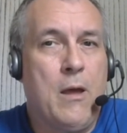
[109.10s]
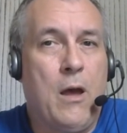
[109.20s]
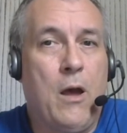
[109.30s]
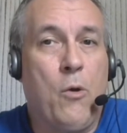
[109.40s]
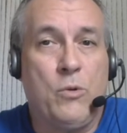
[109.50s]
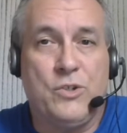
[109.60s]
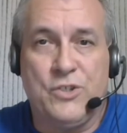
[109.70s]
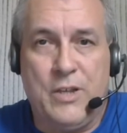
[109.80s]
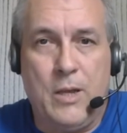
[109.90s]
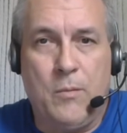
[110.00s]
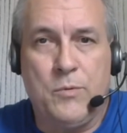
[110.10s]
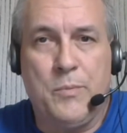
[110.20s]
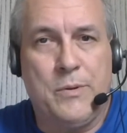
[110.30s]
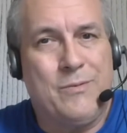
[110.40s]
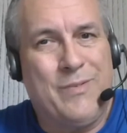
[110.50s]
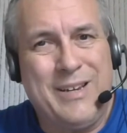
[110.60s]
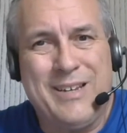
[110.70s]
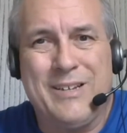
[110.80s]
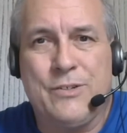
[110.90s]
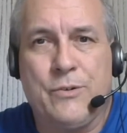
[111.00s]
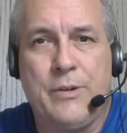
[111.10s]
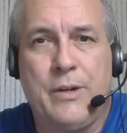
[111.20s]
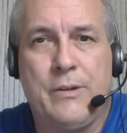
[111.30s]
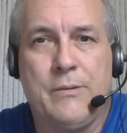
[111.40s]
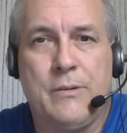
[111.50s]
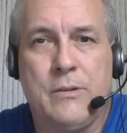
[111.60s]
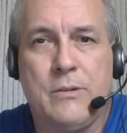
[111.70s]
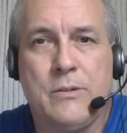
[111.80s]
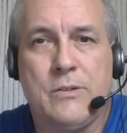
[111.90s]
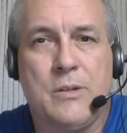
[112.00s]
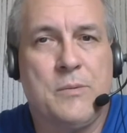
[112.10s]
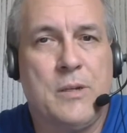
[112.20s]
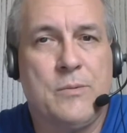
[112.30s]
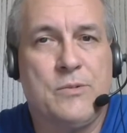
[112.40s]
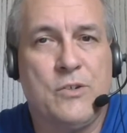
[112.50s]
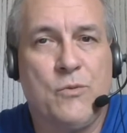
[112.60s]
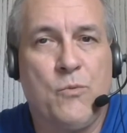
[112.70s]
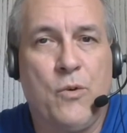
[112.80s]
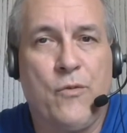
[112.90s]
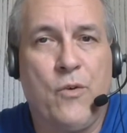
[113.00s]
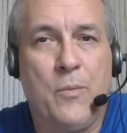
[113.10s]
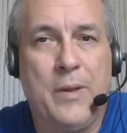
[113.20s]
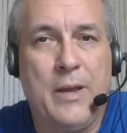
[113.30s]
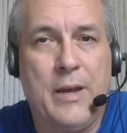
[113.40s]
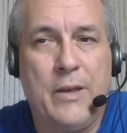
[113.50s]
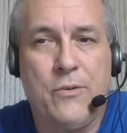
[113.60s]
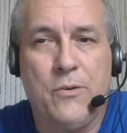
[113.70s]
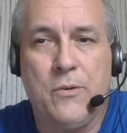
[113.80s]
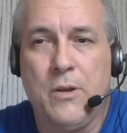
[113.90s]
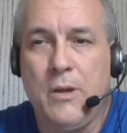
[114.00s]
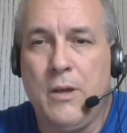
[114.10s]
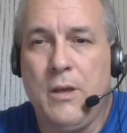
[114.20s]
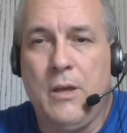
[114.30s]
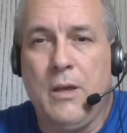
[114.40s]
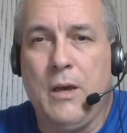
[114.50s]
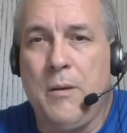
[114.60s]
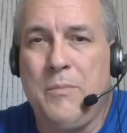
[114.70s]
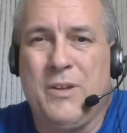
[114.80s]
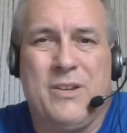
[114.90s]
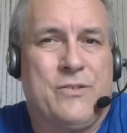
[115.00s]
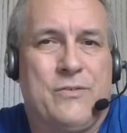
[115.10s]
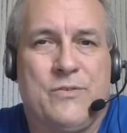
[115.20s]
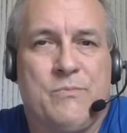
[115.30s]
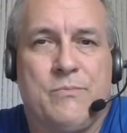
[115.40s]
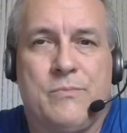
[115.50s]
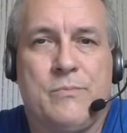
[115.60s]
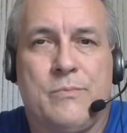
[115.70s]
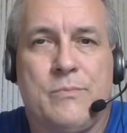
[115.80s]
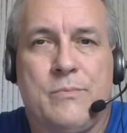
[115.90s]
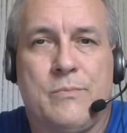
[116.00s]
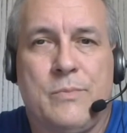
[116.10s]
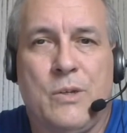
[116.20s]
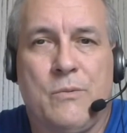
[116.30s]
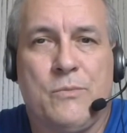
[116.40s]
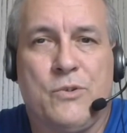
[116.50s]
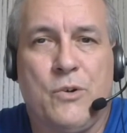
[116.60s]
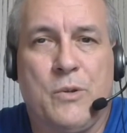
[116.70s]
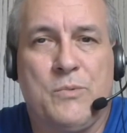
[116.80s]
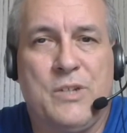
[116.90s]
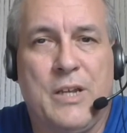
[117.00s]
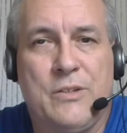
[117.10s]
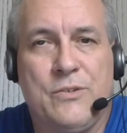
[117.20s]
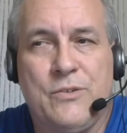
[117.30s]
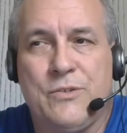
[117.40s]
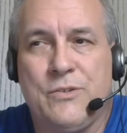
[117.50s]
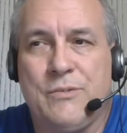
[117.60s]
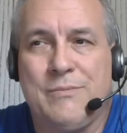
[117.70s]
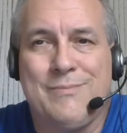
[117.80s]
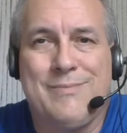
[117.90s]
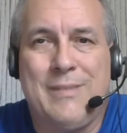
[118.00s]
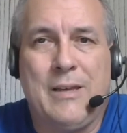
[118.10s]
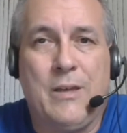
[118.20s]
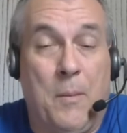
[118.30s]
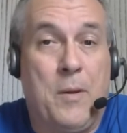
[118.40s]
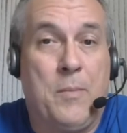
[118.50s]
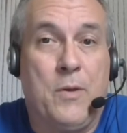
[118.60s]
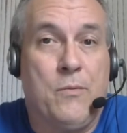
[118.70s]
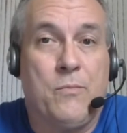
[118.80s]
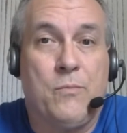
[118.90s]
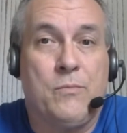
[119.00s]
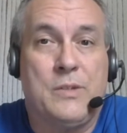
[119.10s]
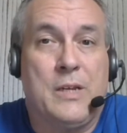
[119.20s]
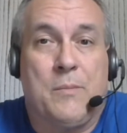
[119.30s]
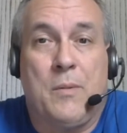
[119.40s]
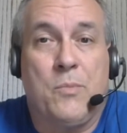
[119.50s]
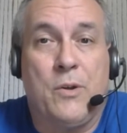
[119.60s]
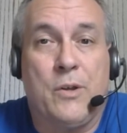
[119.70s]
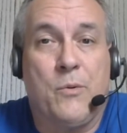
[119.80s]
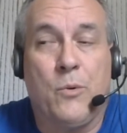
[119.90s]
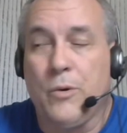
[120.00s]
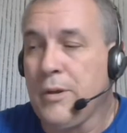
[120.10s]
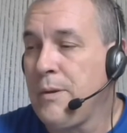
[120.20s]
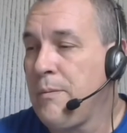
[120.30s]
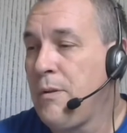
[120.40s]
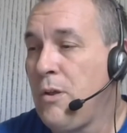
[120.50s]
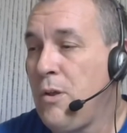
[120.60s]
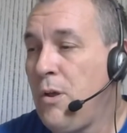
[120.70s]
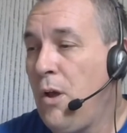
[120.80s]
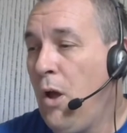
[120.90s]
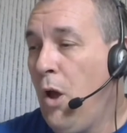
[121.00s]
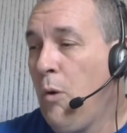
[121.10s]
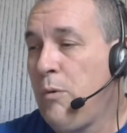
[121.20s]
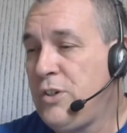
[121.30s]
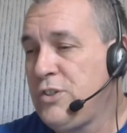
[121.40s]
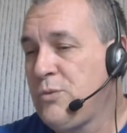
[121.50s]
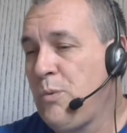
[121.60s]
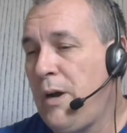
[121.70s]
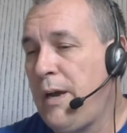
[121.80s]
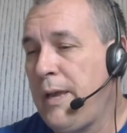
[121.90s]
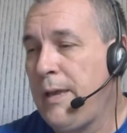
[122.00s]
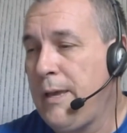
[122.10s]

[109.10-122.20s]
which has helped, but reading on screen sometimes doesn't work for me either because of circumstances. I may be taking my break at work, which is why